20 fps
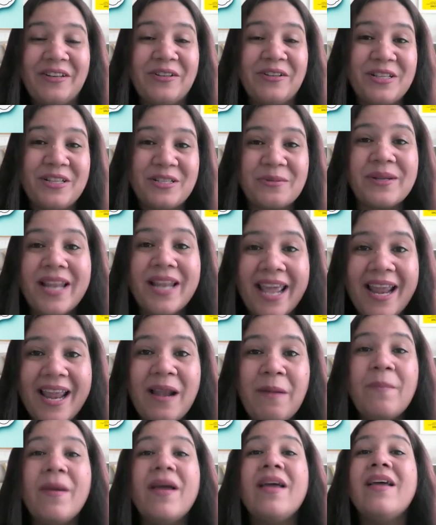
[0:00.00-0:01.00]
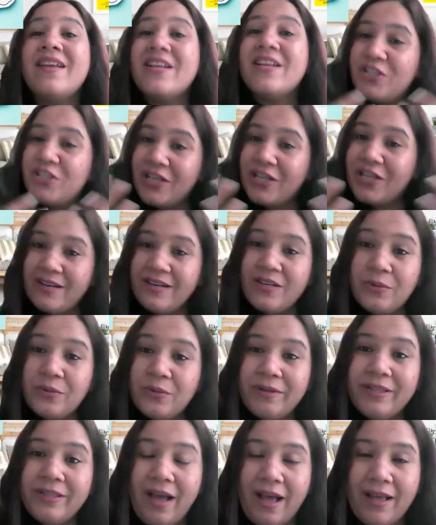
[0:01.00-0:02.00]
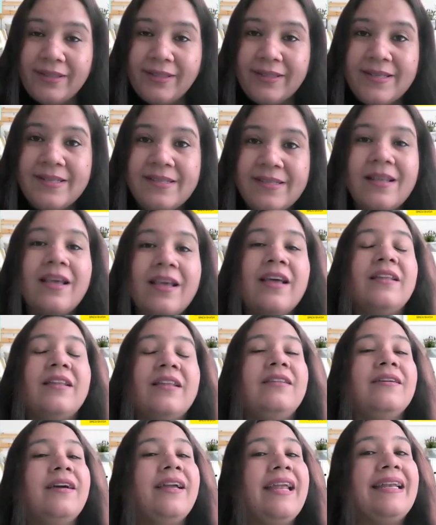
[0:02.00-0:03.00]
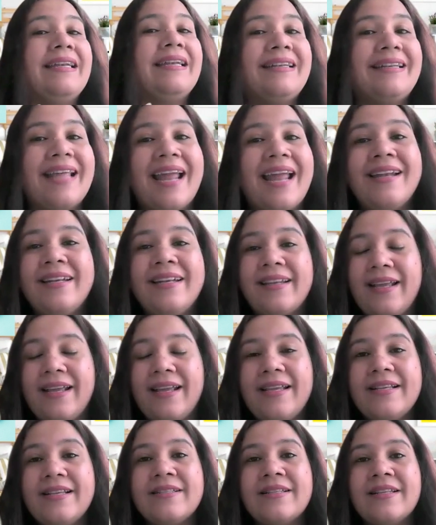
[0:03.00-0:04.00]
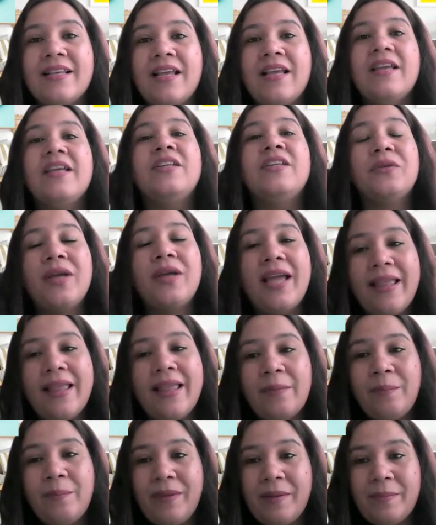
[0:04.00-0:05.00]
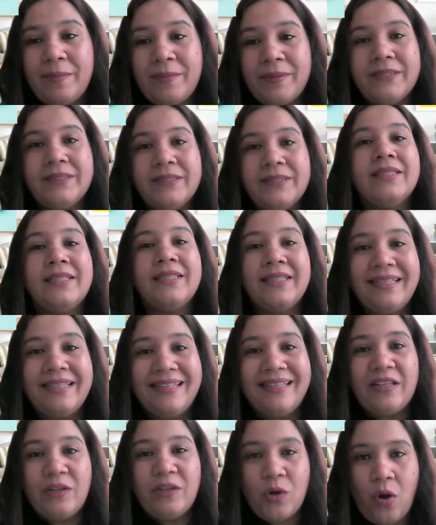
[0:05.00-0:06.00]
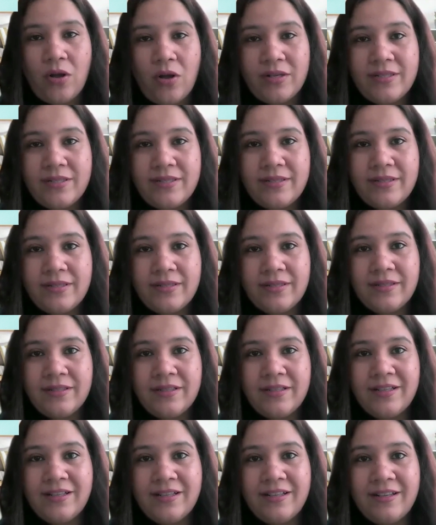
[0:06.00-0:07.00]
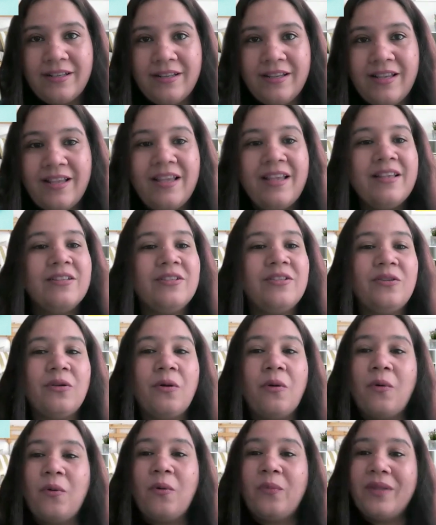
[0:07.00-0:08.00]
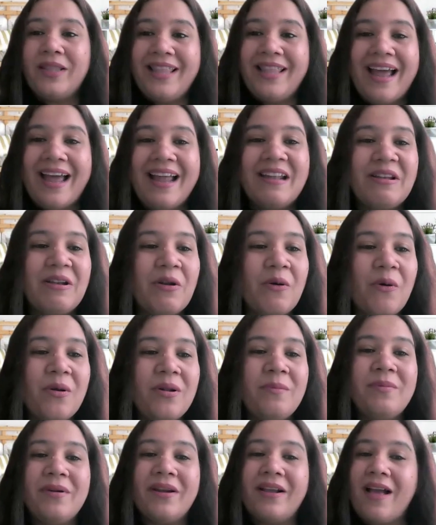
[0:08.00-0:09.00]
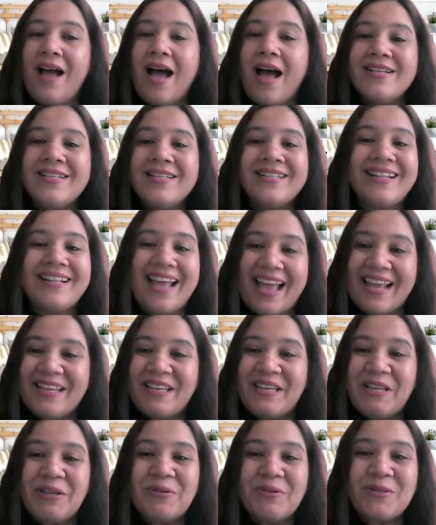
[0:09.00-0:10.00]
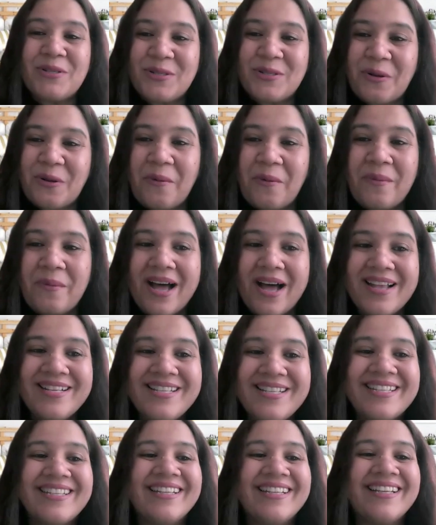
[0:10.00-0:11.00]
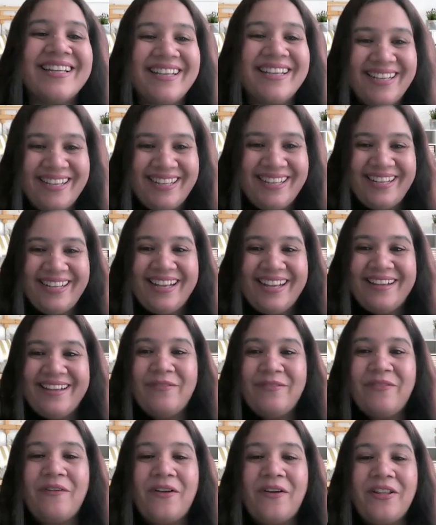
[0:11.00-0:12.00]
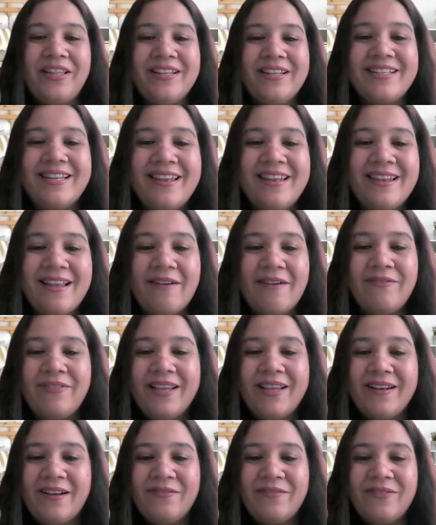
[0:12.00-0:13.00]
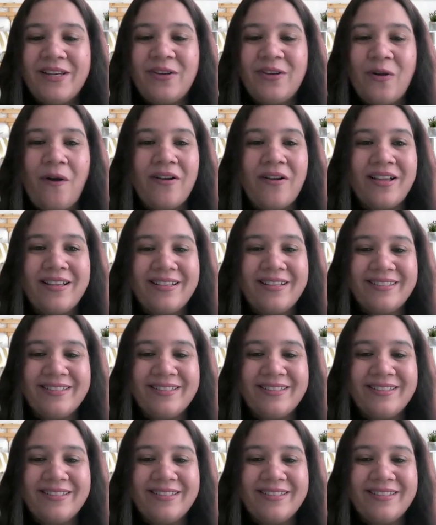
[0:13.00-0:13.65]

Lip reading: this will help. Share it with others. The intent is to help people detox. So with that note, Prakash, thank you so much for this lovely, lovely talk.